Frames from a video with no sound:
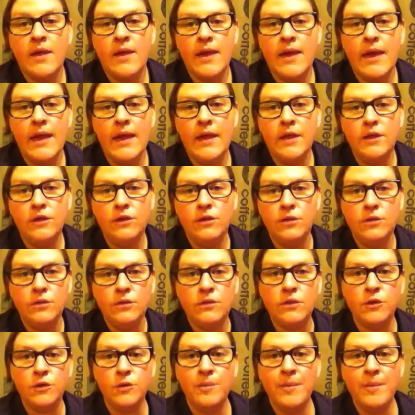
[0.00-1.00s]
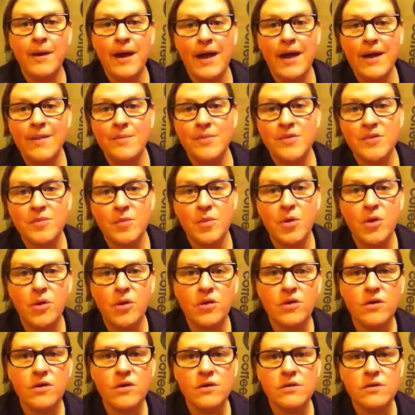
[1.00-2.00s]
Hey YouTube pipe
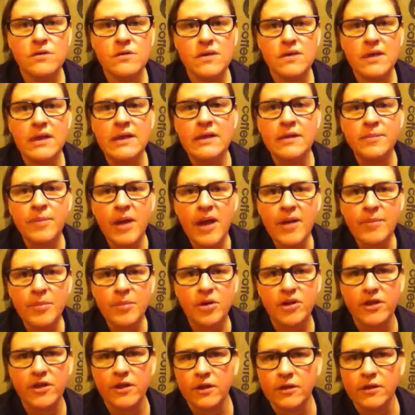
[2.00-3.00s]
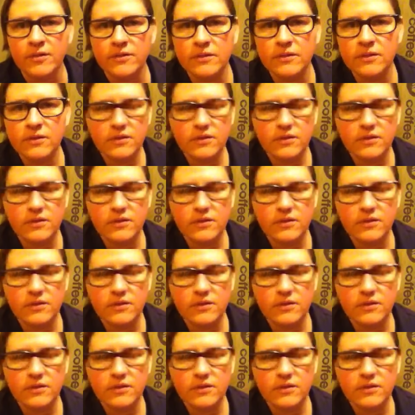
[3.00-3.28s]
smokers, Indie Piper here